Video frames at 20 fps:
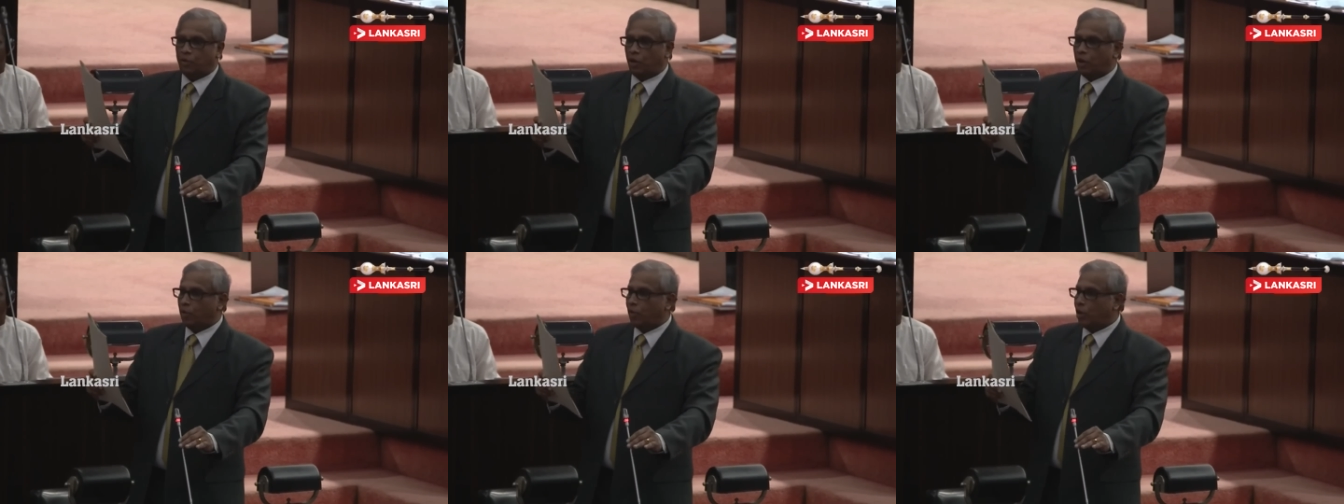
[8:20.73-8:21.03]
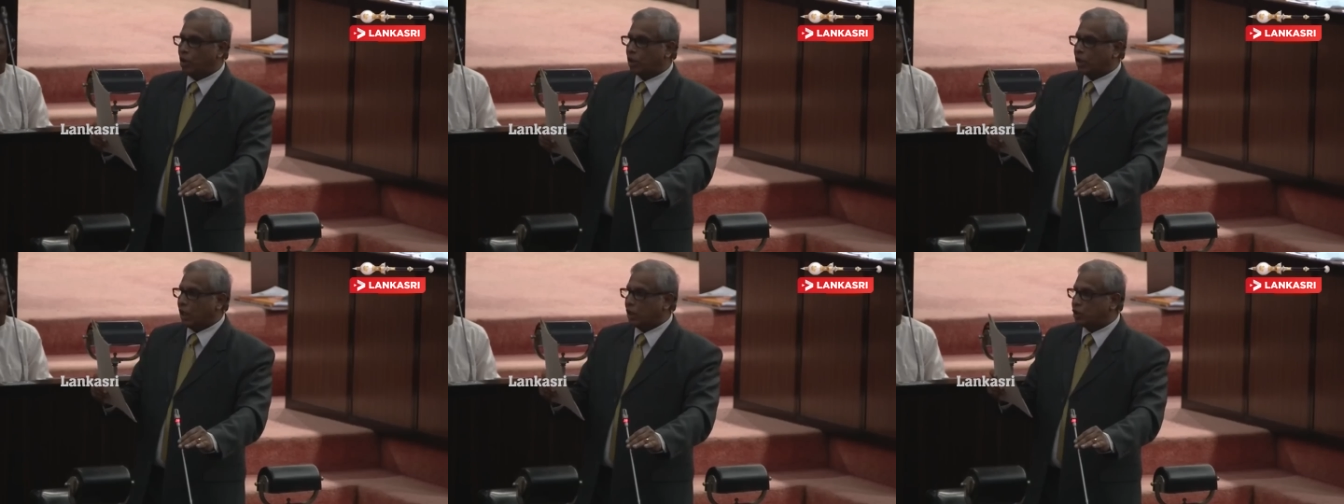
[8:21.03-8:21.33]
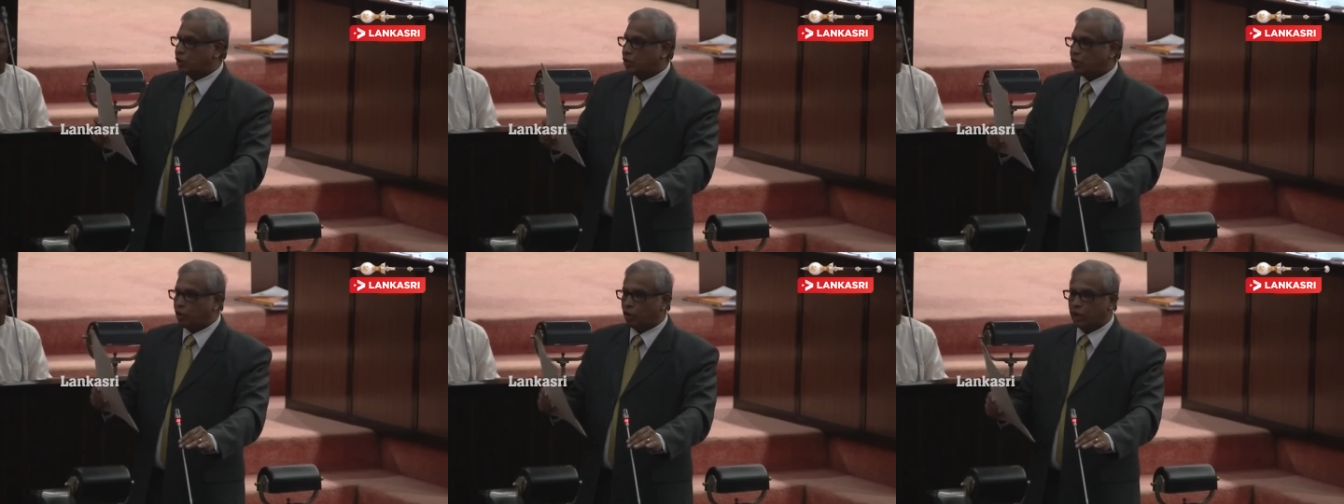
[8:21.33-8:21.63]
talking about
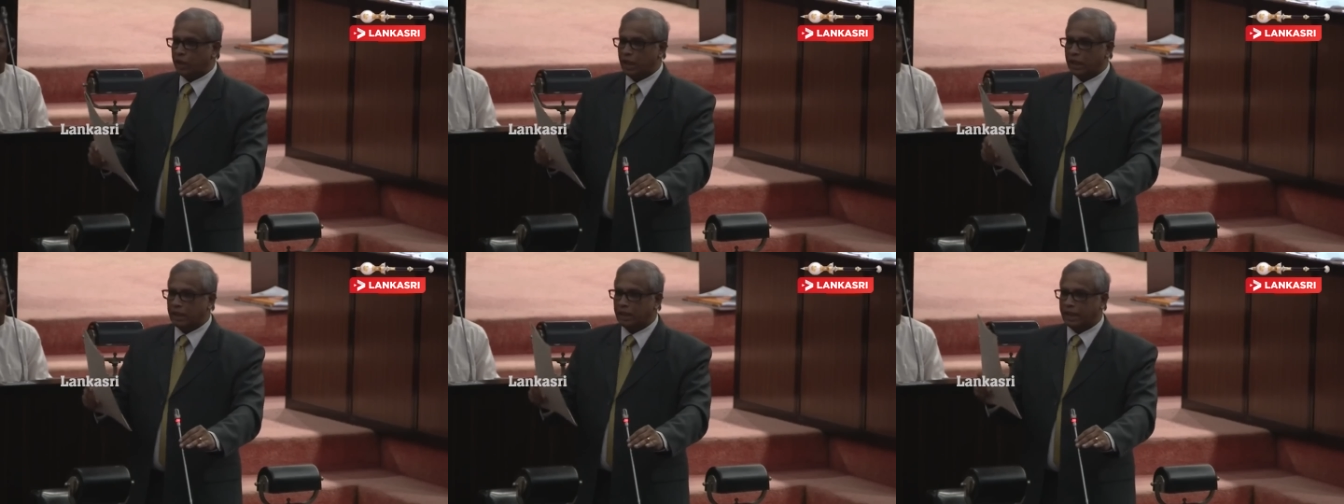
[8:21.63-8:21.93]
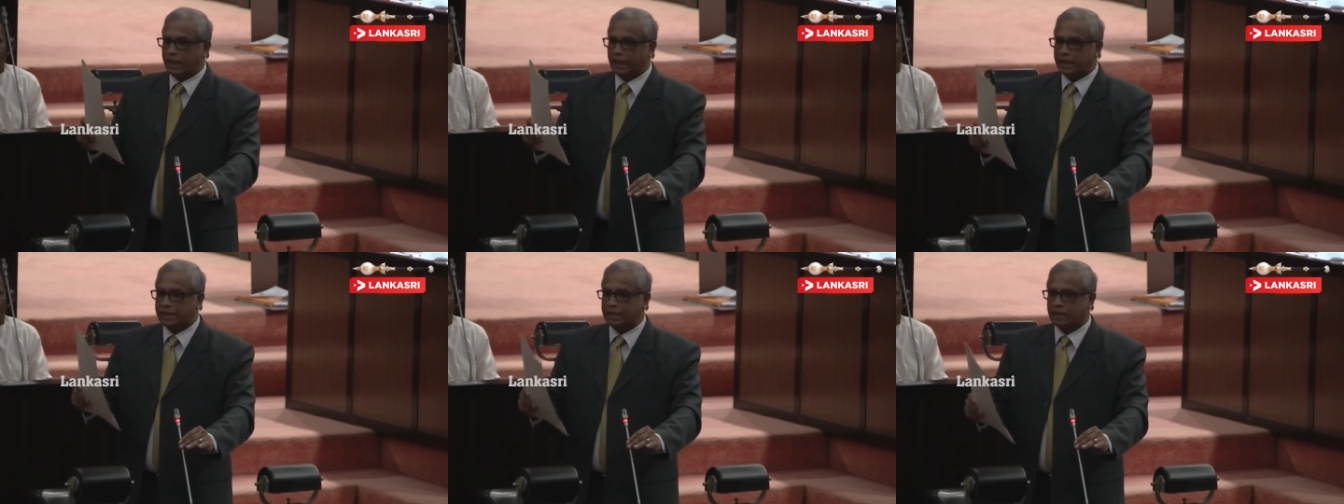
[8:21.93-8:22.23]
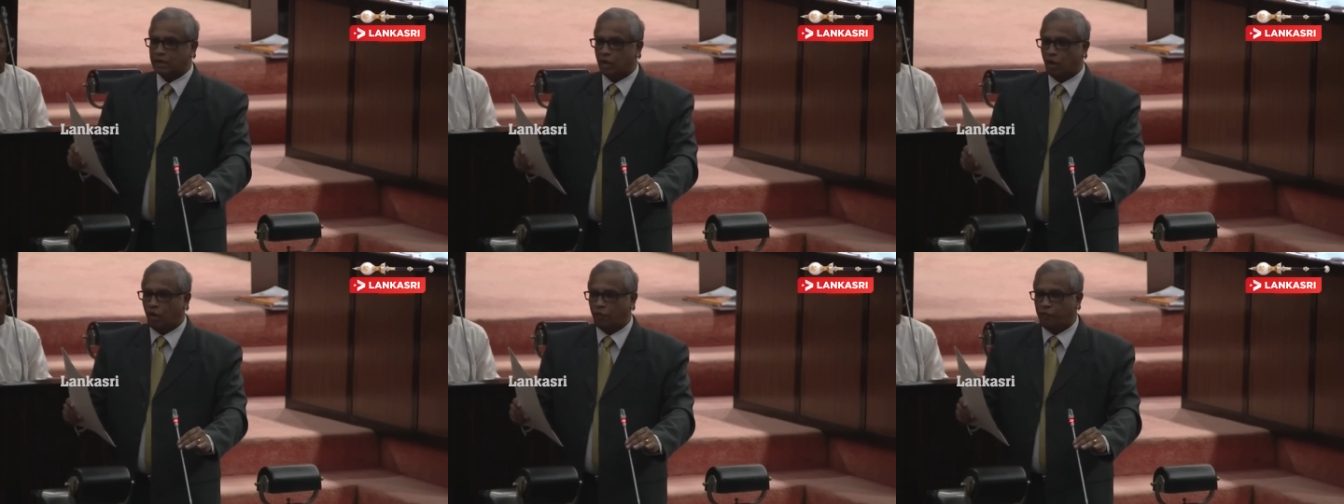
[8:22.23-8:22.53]
custodial
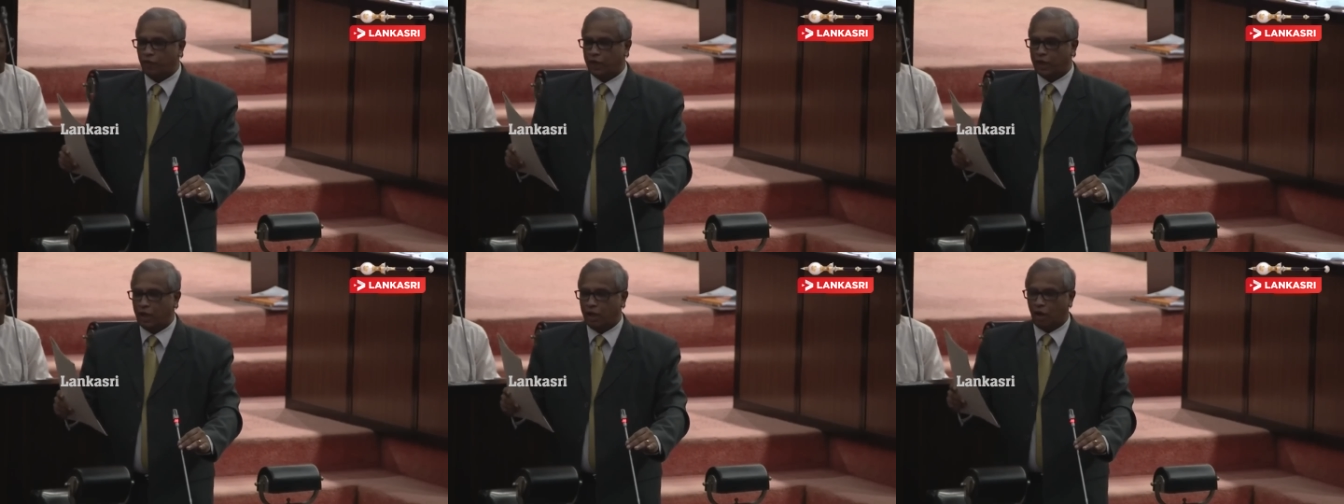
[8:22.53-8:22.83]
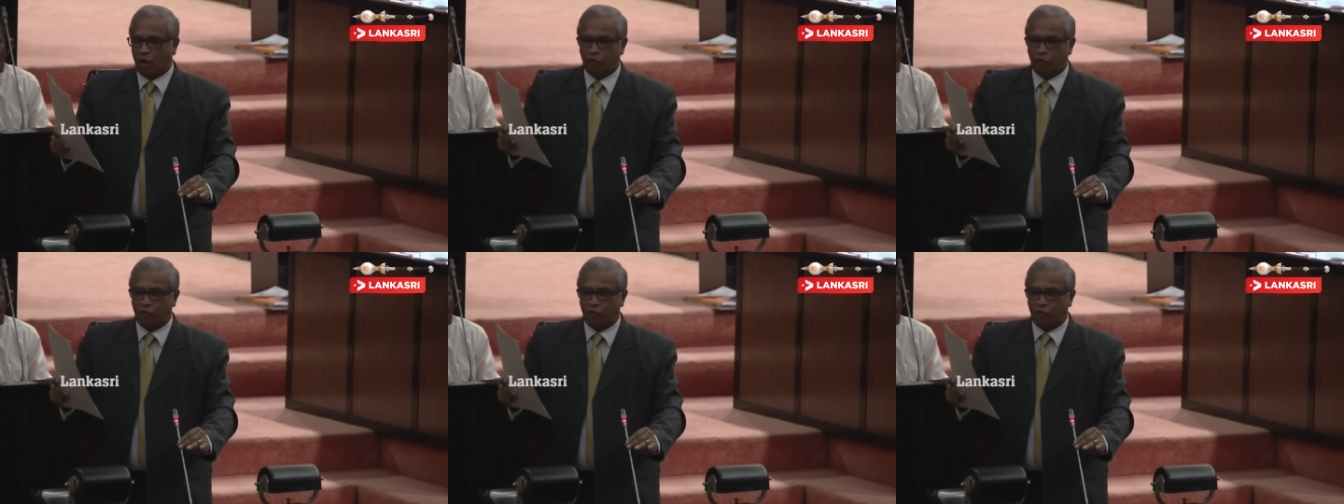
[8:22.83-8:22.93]
deaths of a